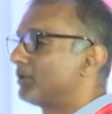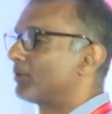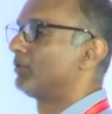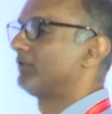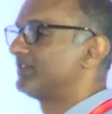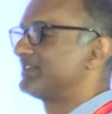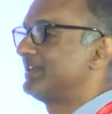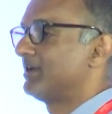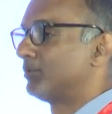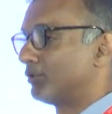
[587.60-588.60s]
the role of the
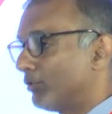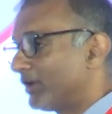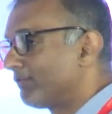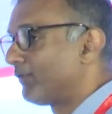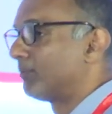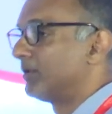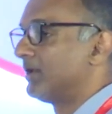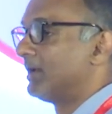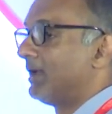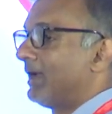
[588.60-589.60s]
CMO going forward.
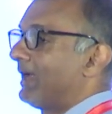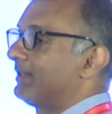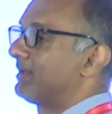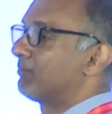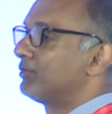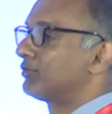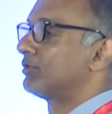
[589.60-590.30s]
And then I'm going to